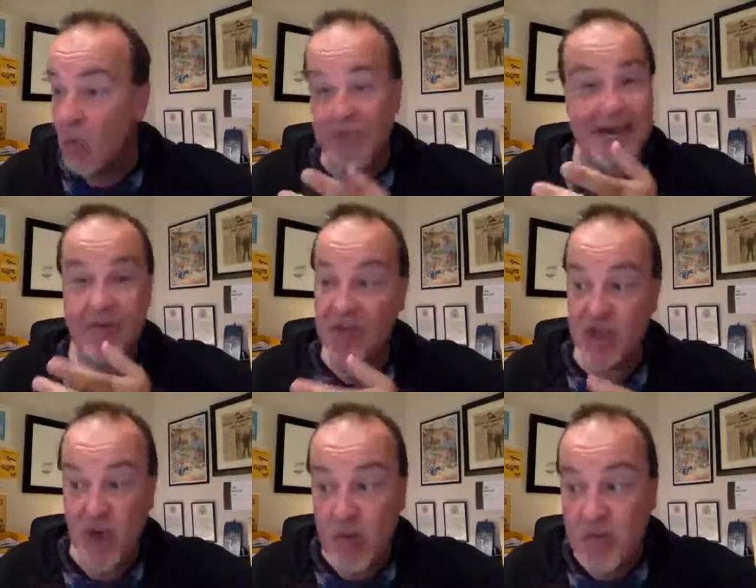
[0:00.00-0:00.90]
which I
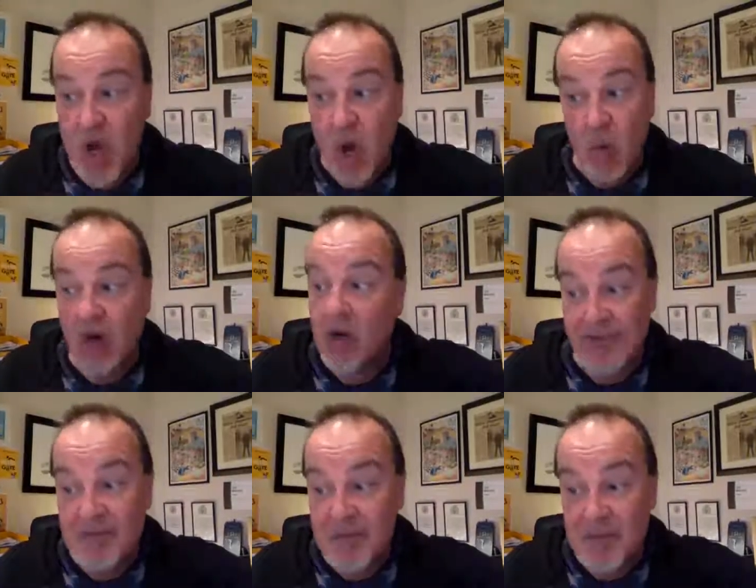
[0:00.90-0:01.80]
presumed were
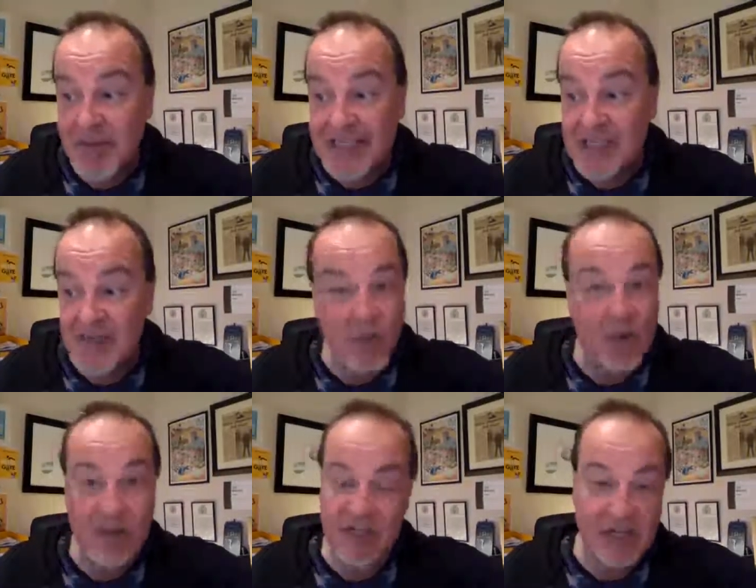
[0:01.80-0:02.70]
Christmas presents from
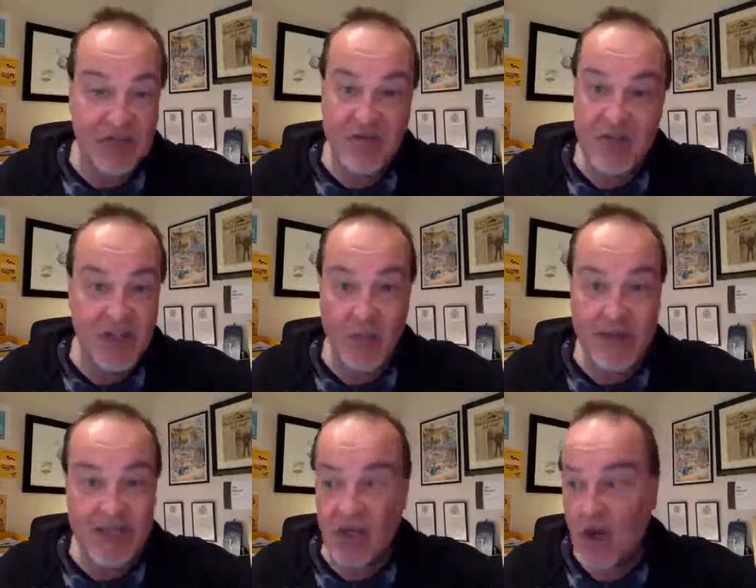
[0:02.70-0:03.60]
all the children at the
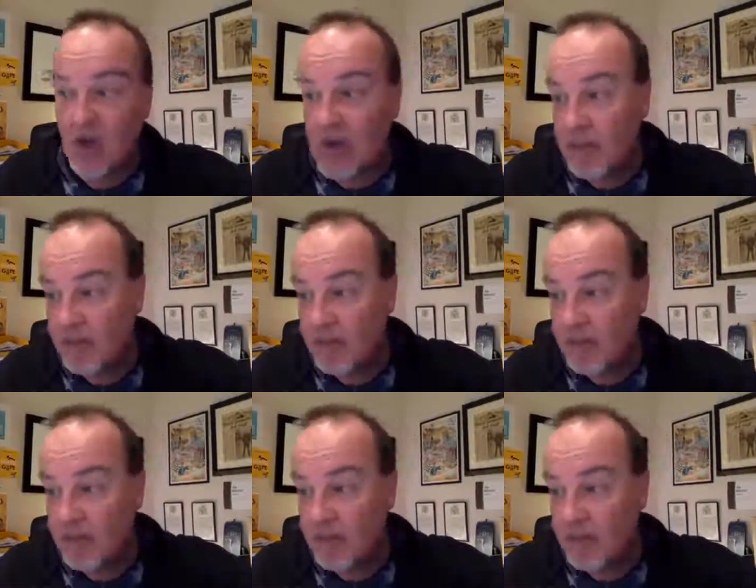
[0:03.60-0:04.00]
wee school,